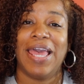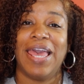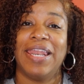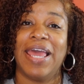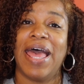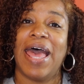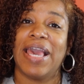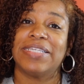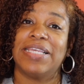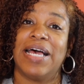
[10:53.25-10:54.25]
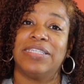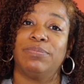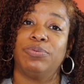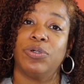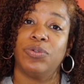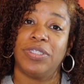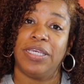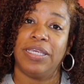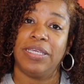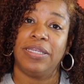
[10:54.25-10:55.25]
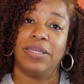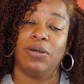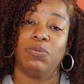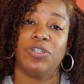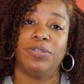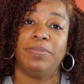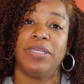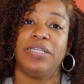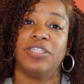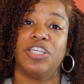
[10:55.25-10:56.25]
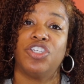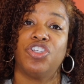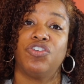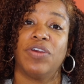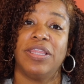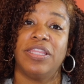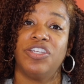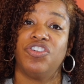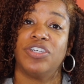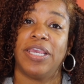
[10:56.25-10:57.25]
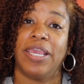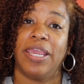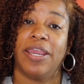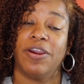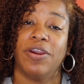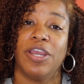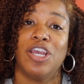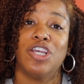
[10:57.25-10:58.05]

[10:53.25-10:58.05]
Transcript: Henna acts as a protein, which means it strengthens your hair.